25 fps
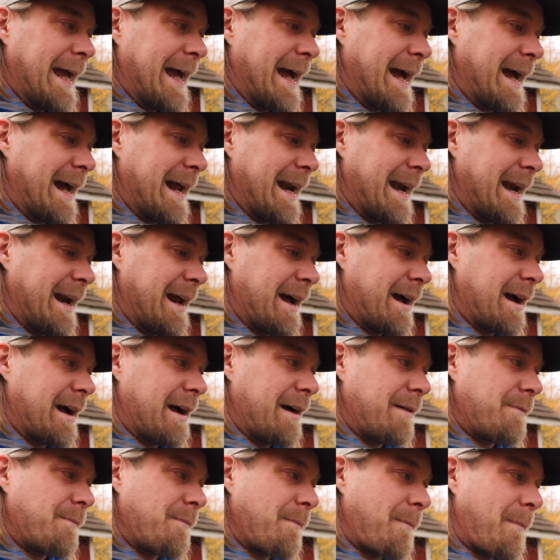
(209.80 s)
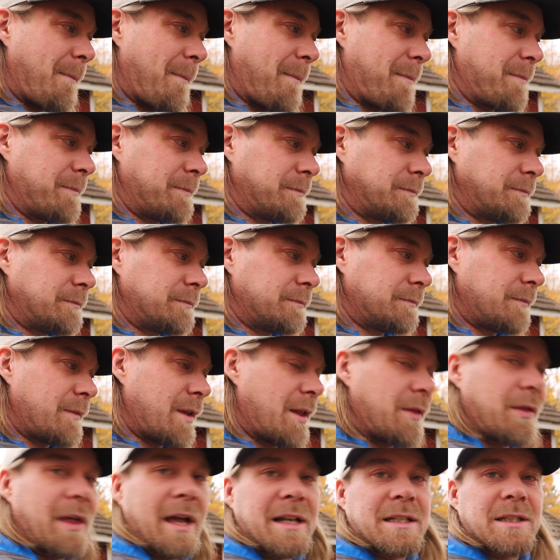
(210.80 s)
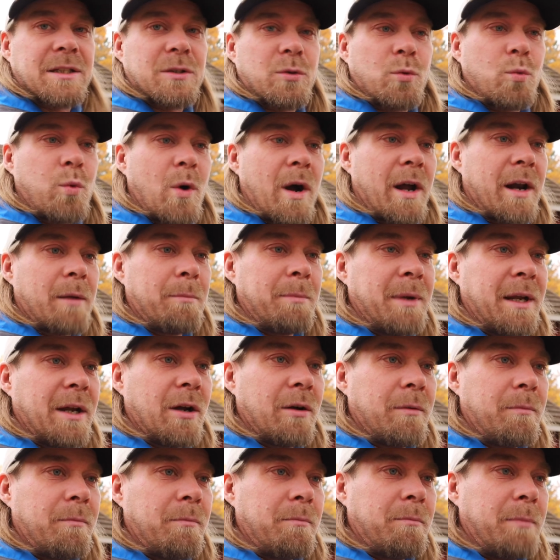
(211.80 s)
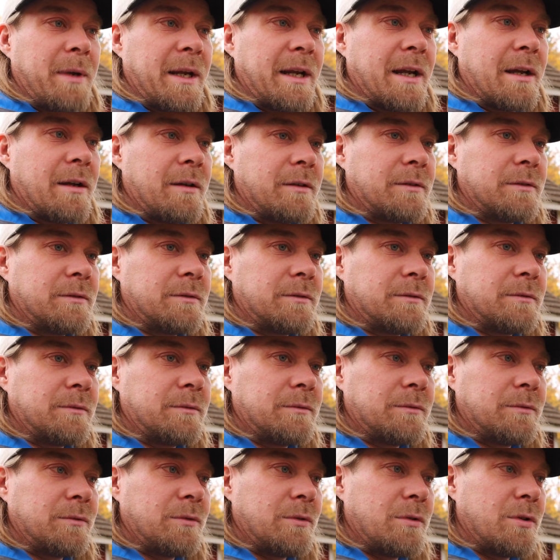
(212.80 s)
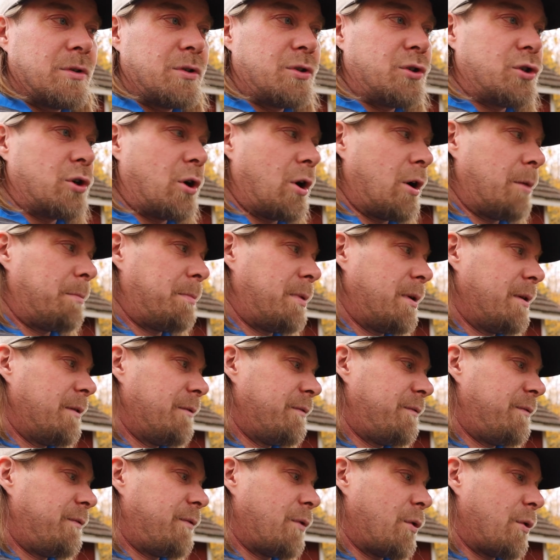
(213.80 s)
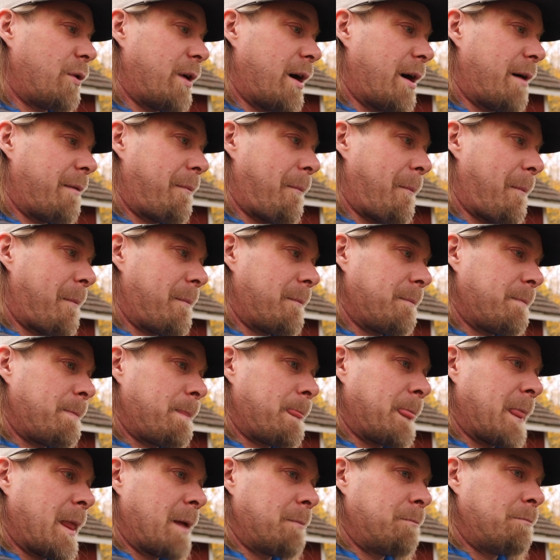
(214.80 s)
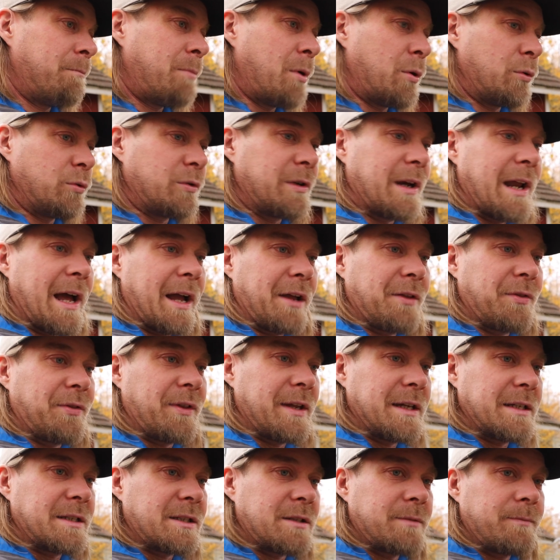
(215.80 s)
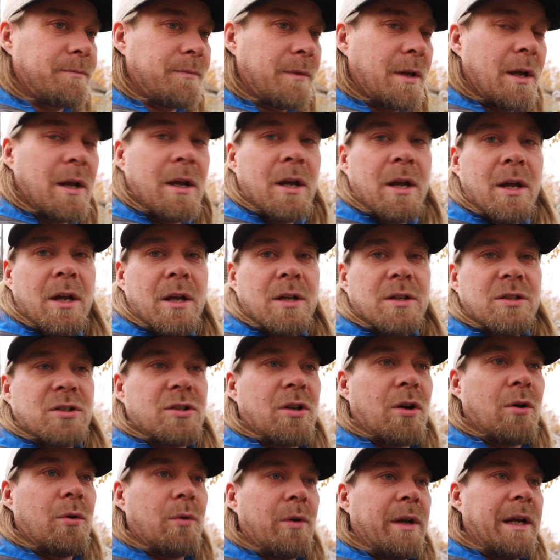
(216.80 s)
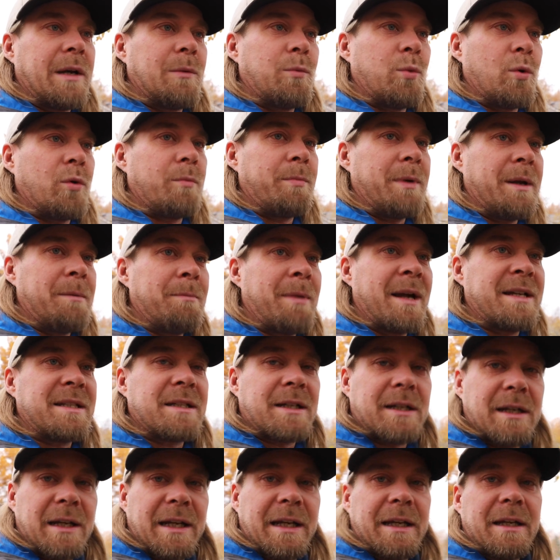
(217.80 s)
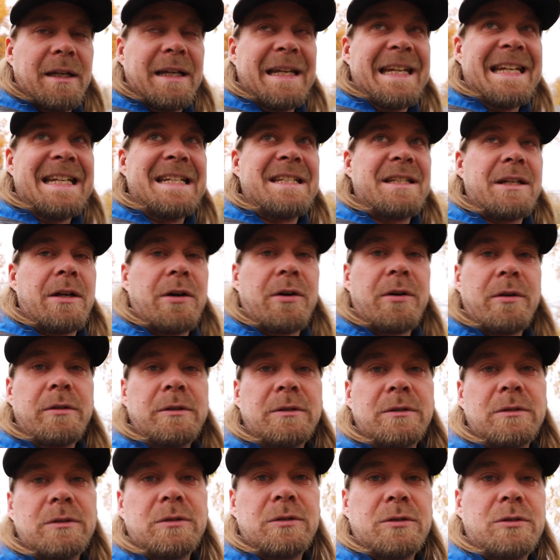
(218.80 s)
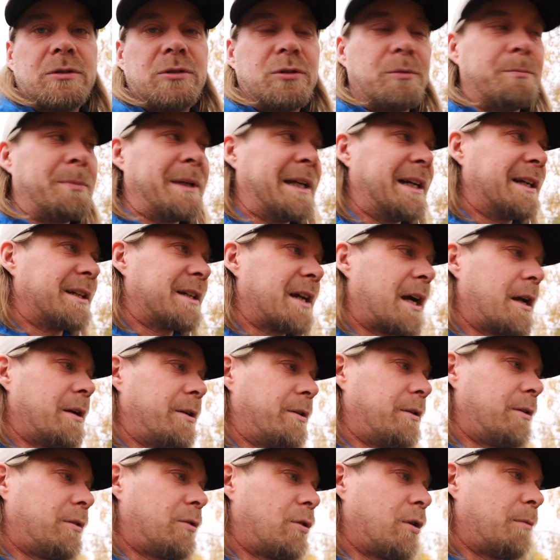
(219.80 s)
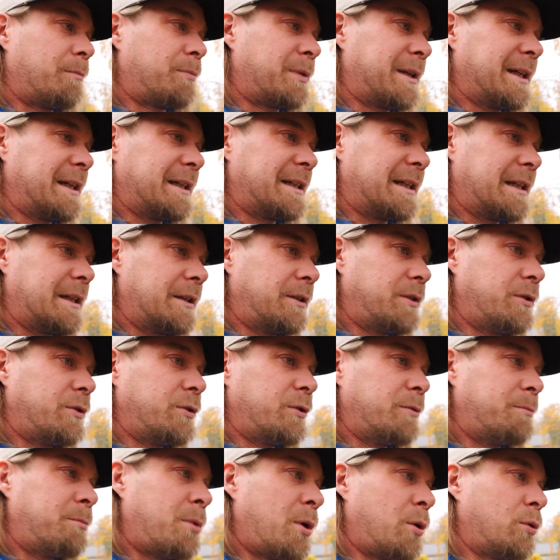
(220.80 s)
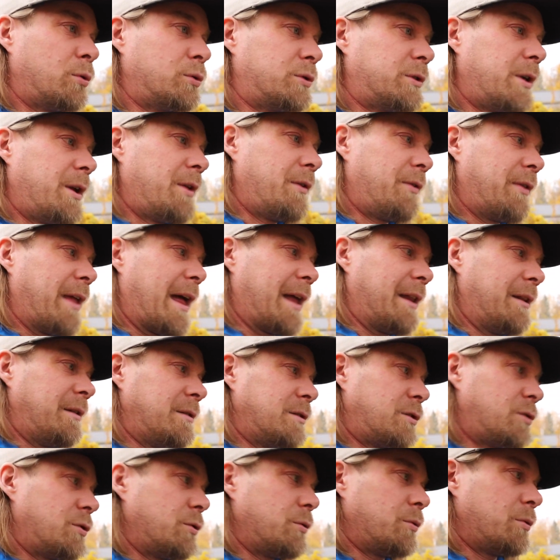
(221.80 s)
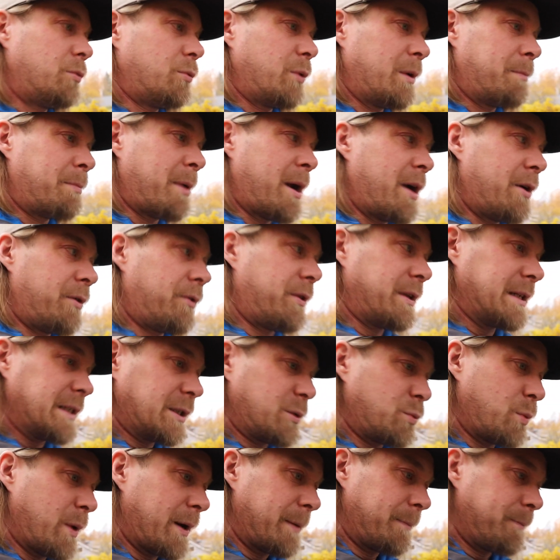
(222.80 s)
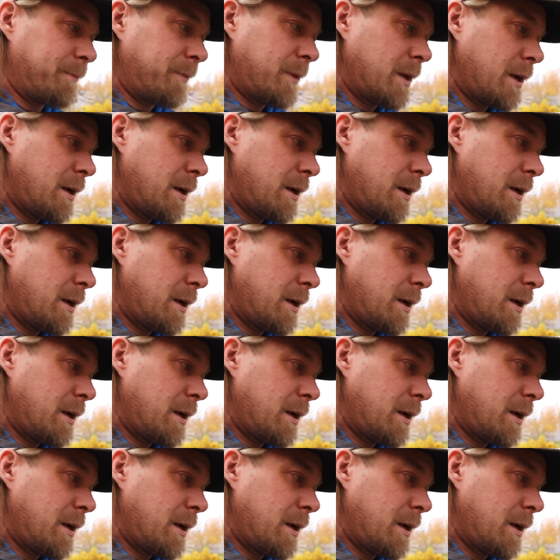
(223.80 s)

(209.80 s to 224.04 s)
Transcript: and that's quite a big job for a boat like this. So it would be basically easier to build a completely new boat than to repair this one.